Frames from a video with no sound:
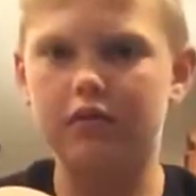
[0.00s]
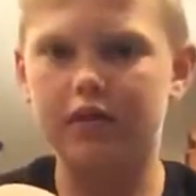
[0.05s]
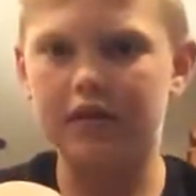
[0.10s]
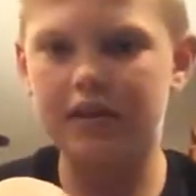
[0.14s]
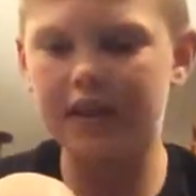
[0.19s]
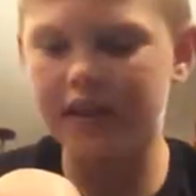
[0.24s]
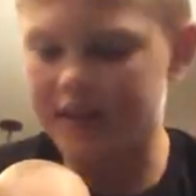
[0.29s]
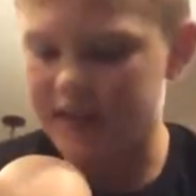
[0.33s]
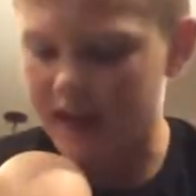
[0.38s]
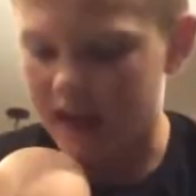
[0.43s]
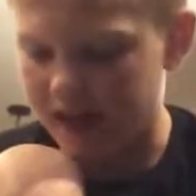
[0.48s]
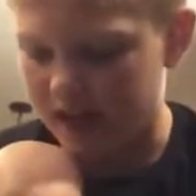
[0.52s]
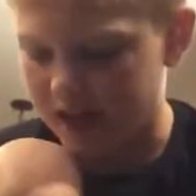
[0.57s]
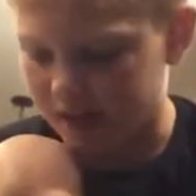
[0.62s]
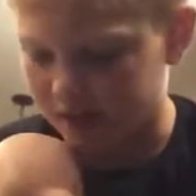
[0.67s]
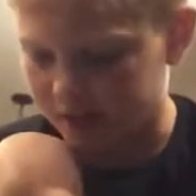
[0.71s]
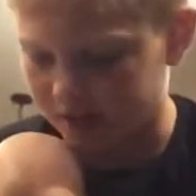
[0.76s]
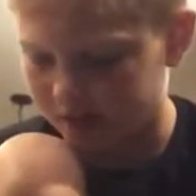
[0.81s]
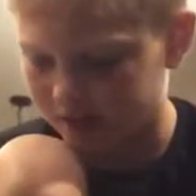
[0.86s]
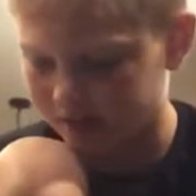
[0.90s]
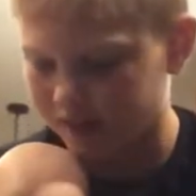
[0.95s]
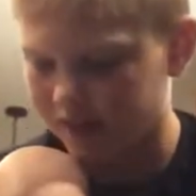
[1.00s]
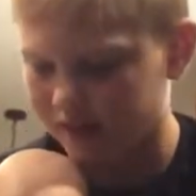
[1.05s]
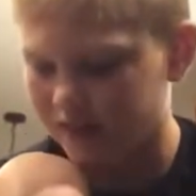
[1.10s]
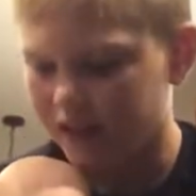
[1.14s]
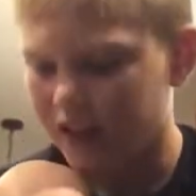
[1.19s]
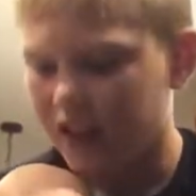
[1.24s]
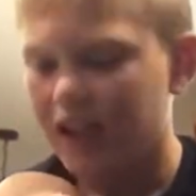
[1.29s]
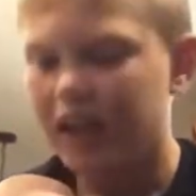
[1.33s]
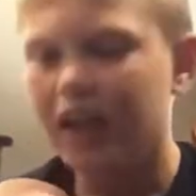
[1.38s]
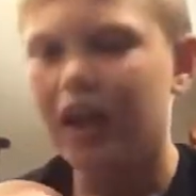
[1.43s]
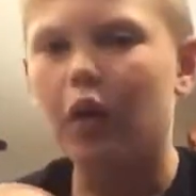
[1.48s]
Get that out of here.
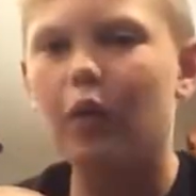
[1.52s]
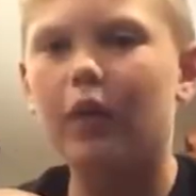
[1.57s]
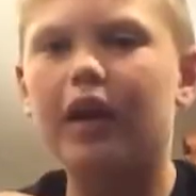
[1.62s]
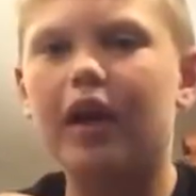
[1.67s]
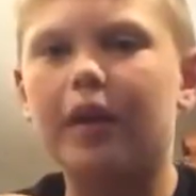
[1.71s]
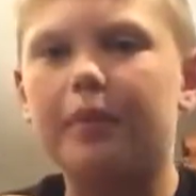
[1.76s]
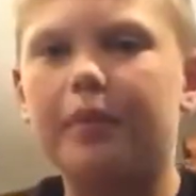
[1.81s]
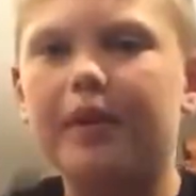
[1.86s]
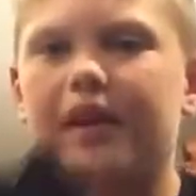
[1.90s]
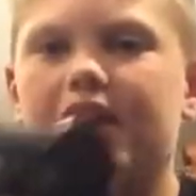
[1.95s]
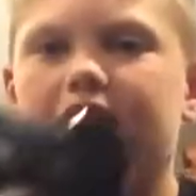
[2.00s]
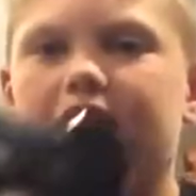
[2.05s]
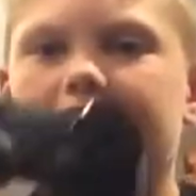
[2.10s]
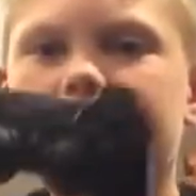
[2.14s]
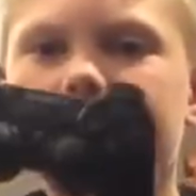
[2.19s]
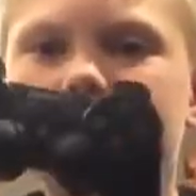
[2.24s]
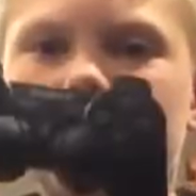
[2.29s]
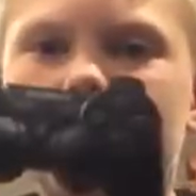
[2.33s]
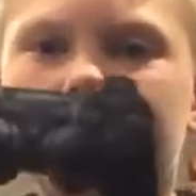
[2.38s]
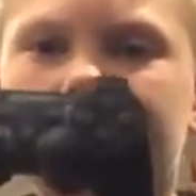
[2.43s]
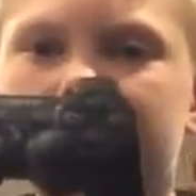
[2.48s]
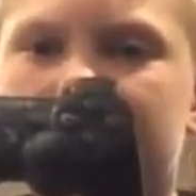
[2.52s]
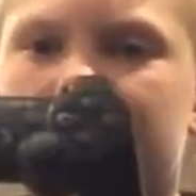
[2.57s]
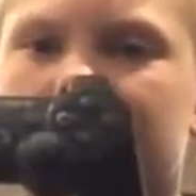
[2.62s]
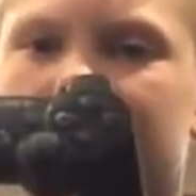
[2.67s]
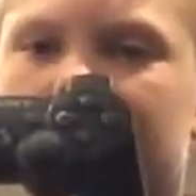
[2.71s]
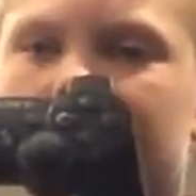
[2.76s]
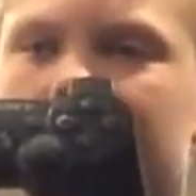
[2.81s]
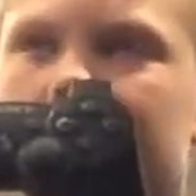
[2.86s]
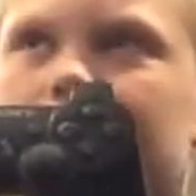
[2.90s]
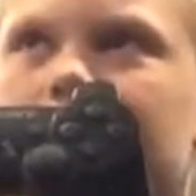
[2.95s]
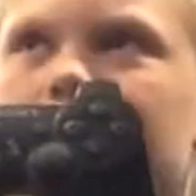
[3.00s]
We got a PS3
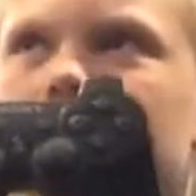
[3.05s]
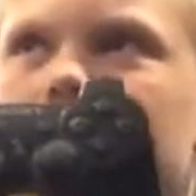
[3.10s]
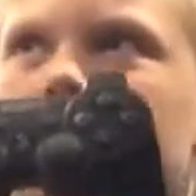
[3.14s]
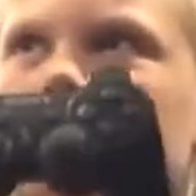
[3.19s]
controller.